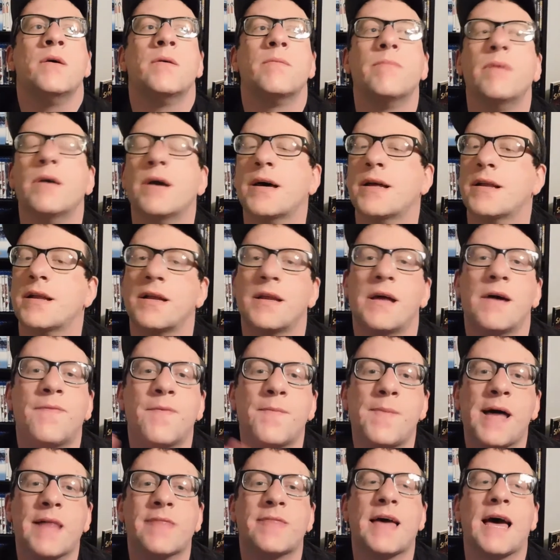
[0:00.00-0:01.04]
But enough
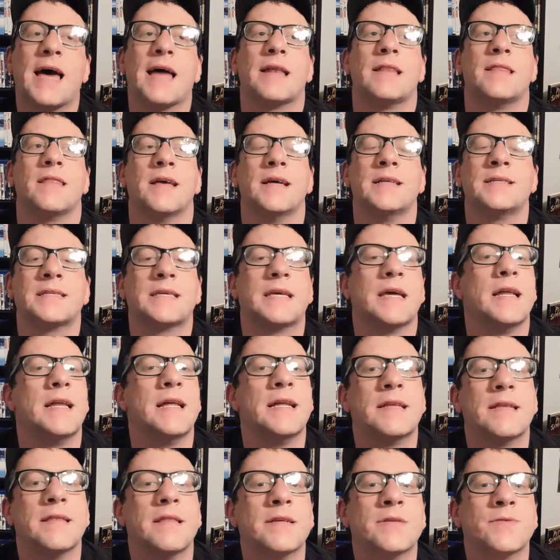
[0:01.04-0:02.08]
about that. Let's get
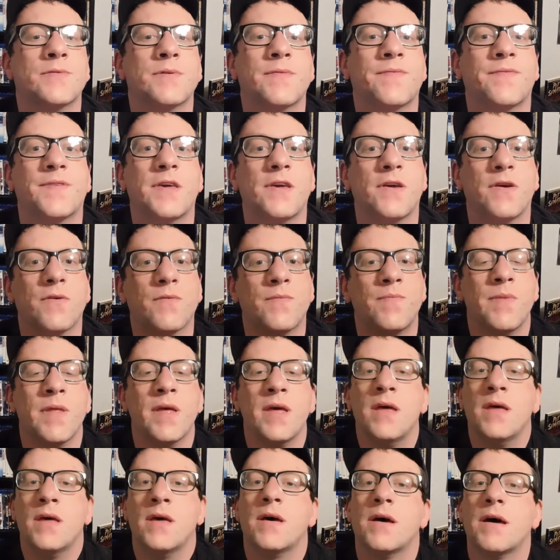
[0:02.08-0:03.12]
into this review.
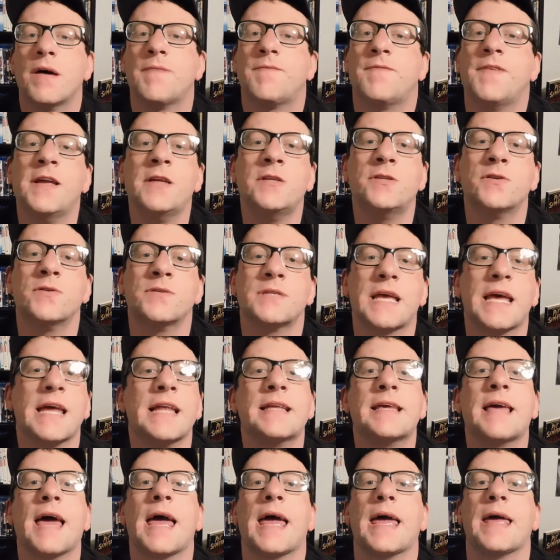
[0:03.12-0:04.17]
Avengers
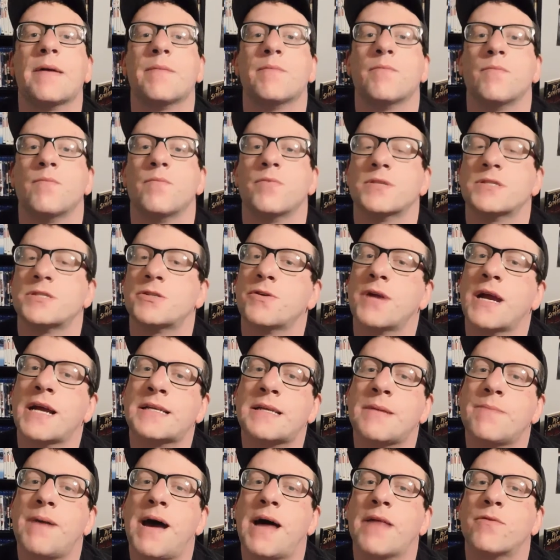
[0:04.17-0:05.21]
Endgame was
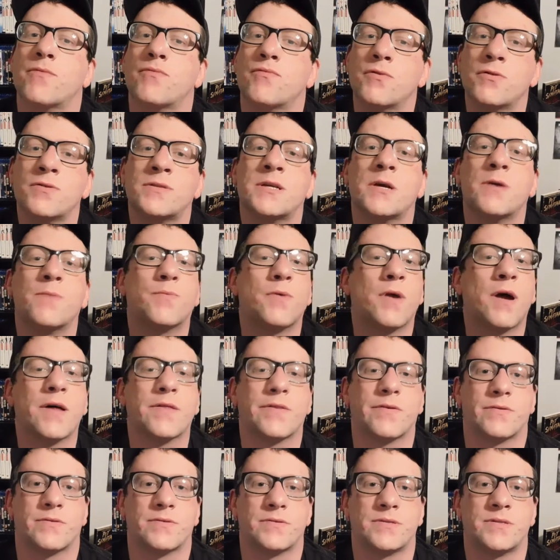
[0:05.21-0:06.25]
directed by the Russo
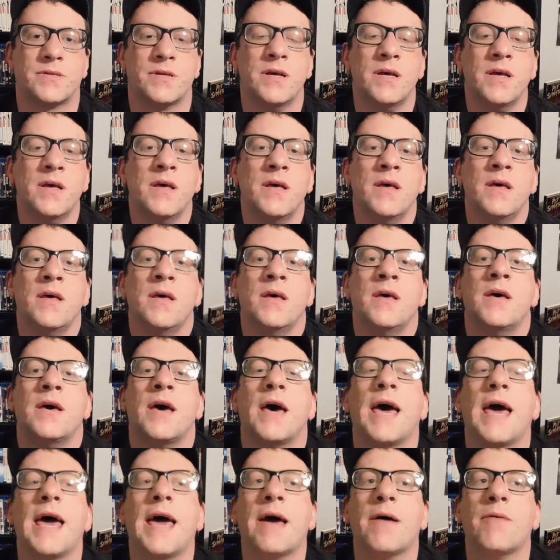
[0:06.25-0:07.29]
brothers.
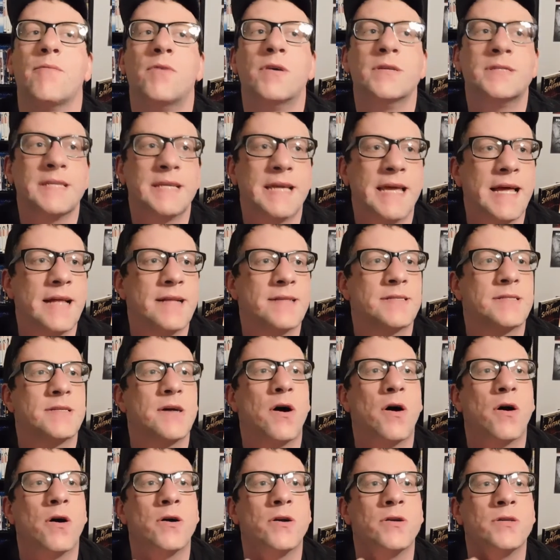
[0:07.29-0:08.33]
And once again,
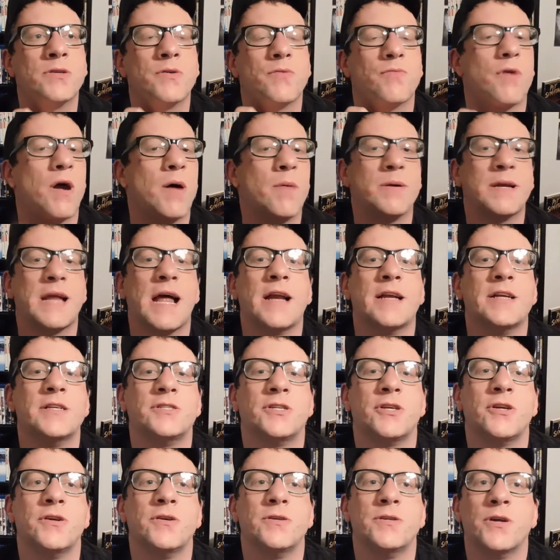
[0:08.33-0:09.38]
stars Robert Downey
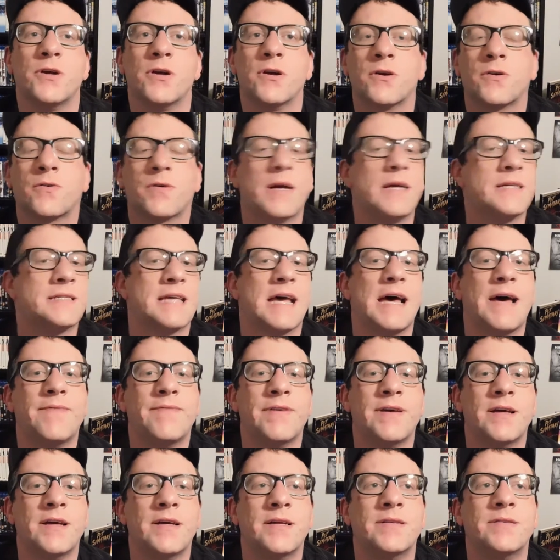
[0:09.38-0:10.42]
Jr., Chris
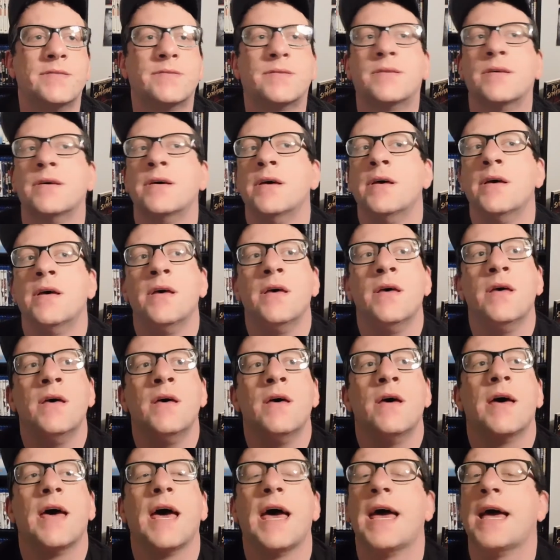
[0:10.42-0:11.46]
Evans,
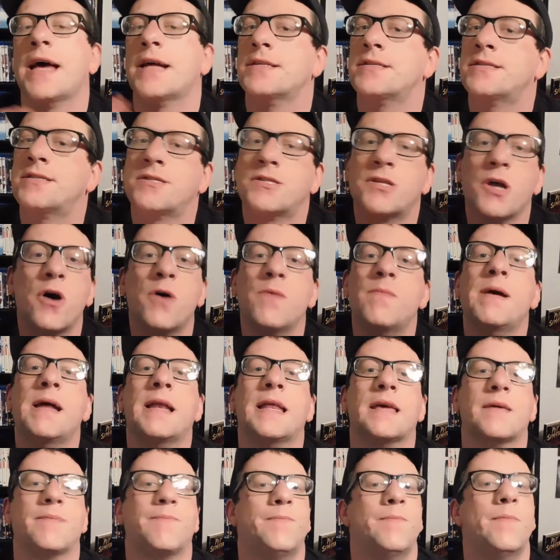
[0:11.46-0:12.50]
and so
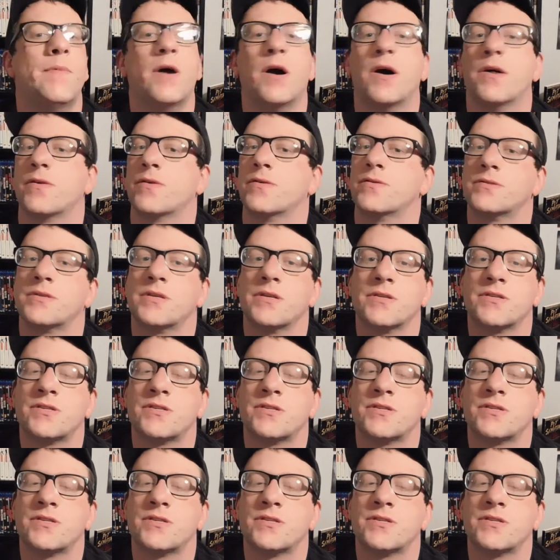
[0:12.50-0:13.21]
many others